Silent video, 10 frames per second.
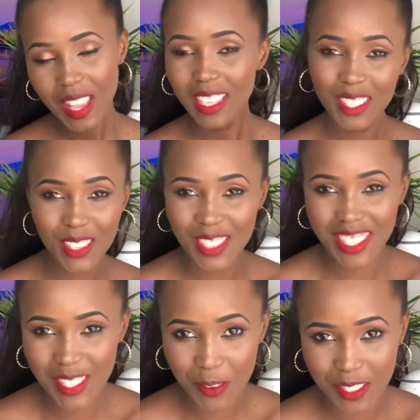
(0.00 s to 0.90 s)
So
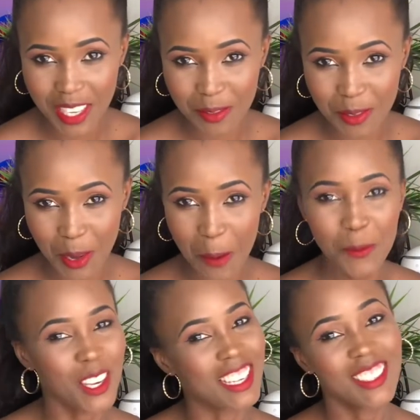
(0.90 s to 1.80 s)
since you've subscribed,
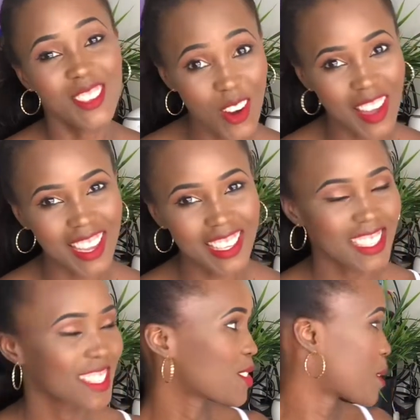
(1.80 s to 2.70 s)
we can go ahead
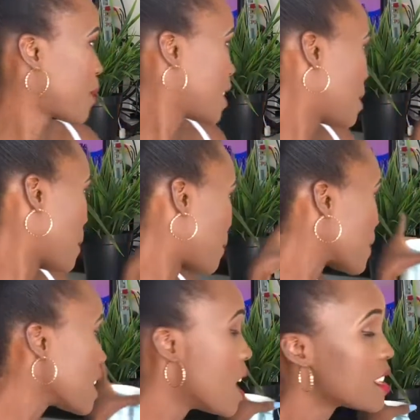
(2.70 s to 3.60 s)
into the video.
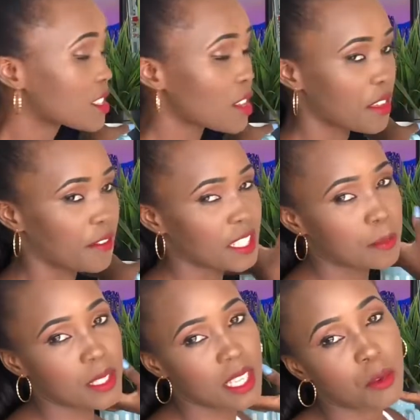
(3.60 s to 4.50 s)
So the
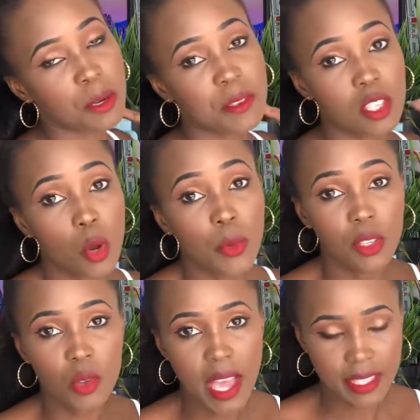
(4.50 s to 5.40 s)
first piece I'm gonna be showing
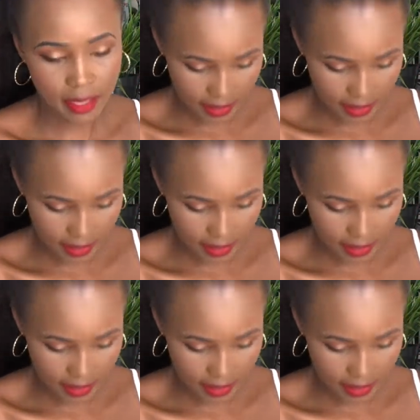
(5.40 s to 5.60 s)
you guys